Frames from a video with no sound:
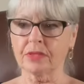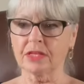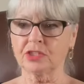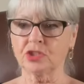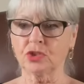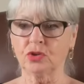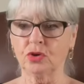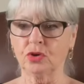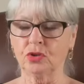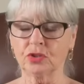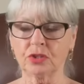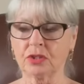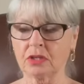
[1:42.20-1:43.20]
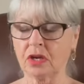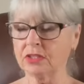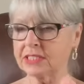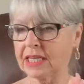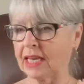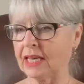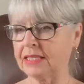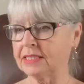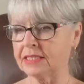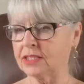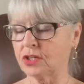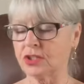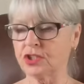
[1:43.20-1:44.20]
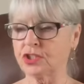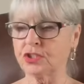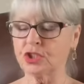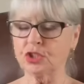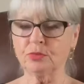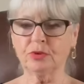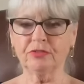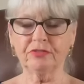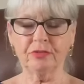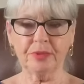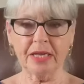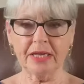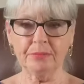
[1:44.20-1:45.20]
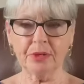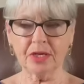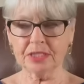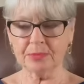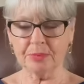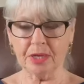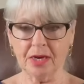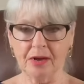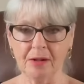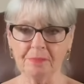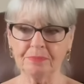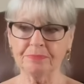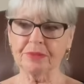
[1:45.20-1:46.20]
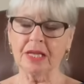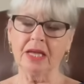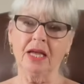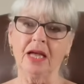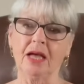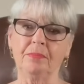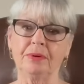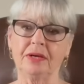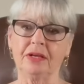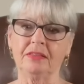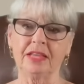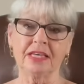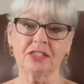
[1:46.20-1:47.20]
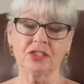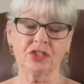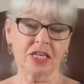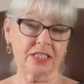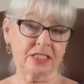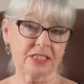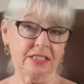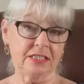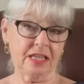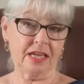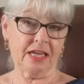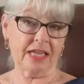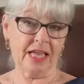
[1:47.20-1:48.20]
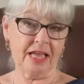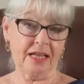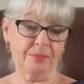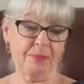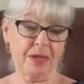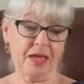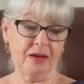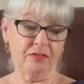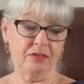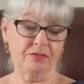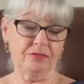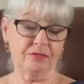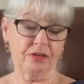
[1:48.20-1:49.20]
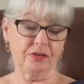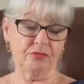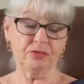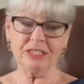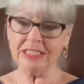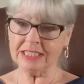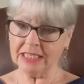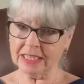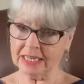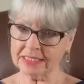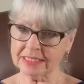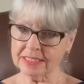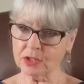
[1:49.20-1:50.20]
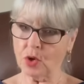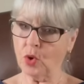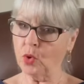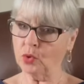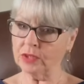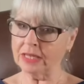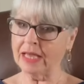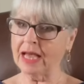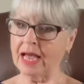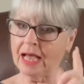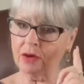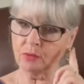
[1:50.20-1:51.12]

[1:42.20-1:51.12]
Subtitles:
so contact lenses aren't suitable for me, blah de blah. But they suggested that I get a pair of reading glasses only. I